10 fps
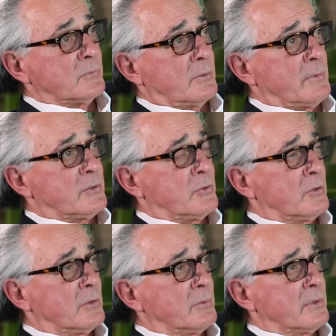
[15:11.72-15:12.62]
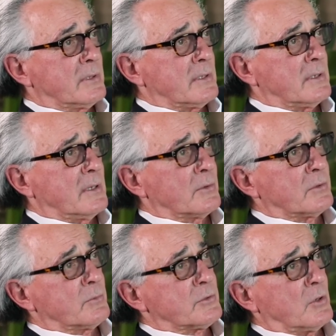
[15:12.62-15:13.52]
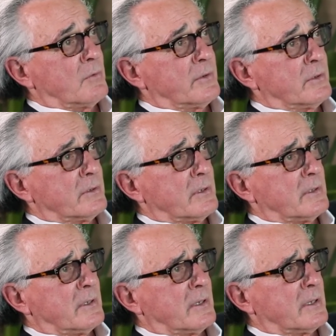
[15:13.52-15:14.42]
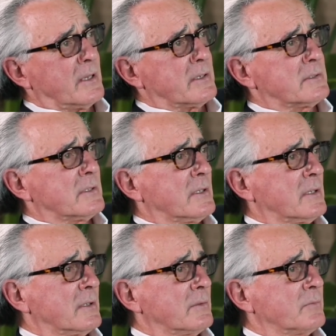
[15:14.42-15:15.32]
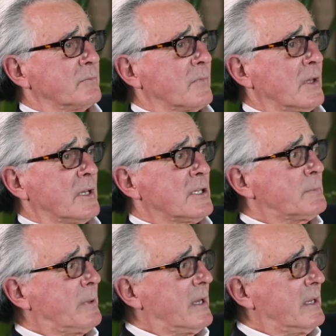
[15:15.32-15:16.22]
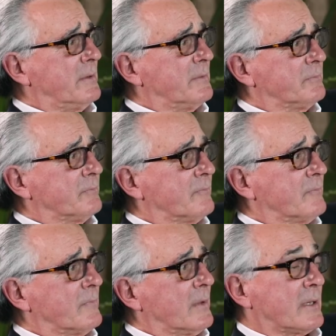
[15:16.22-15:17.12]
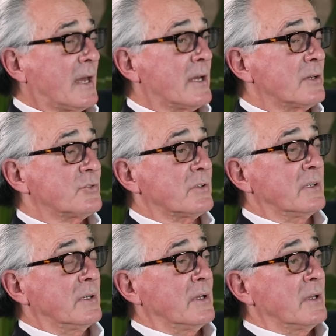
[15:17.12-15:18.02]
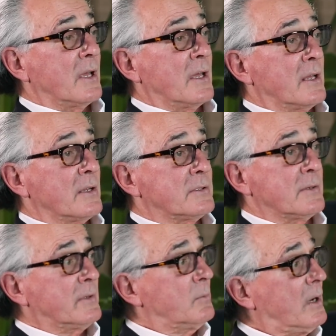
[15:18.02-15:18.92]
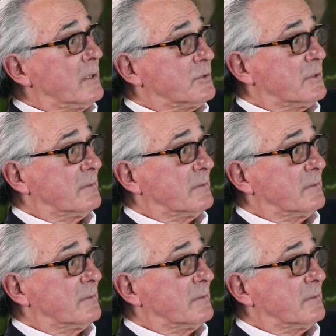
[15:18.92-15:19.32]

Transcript: When my tour with Elton was over, I got uh, a day's pay, cash, and a Tiffany watch.